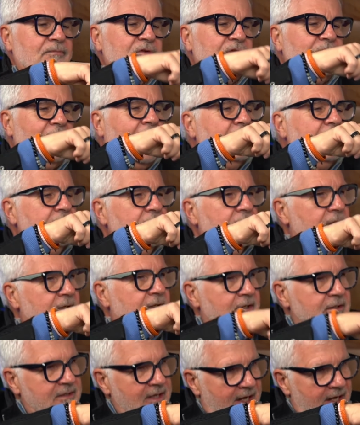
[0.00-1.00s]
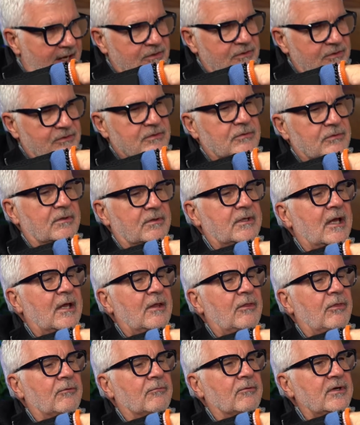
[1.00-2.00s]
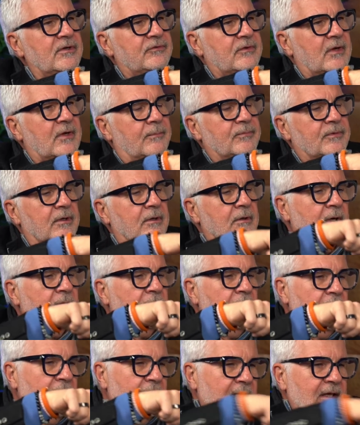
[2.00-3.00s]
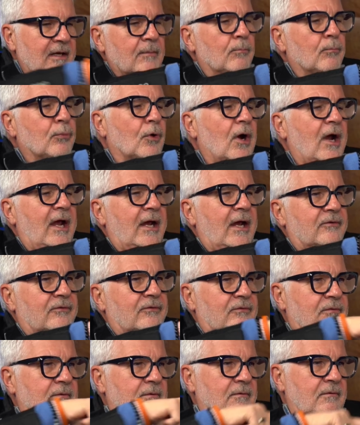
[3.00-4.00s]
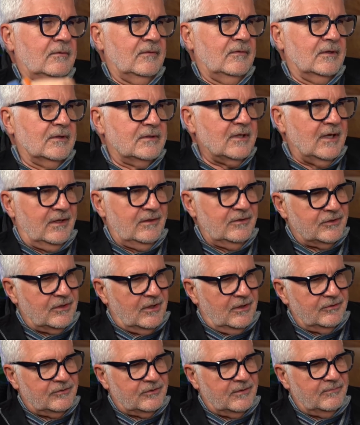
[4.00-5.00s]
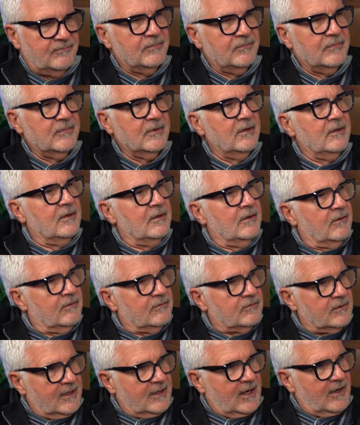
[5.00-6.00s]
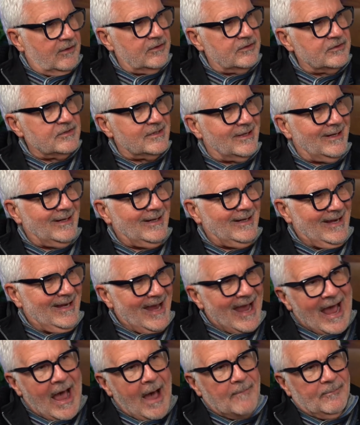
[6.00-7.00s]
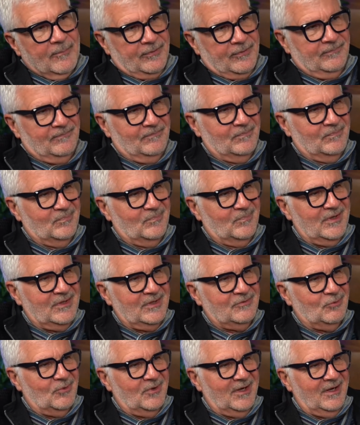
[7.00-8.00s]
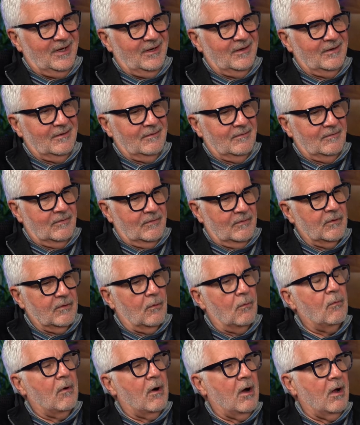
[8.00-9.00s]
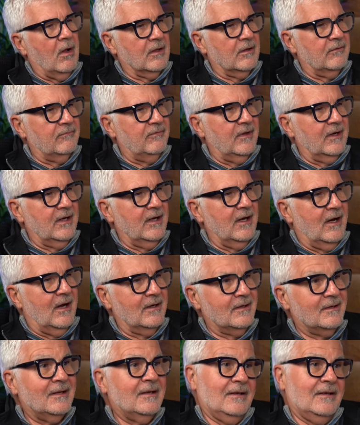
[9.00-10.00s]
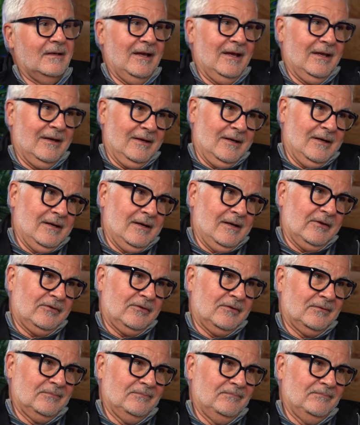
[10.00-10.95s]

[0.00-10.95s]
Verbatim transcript: Zonulin attaches to another receptor and it breaks the tight junction. So now there's a gap between mm-hmm. the wall of the gut and us.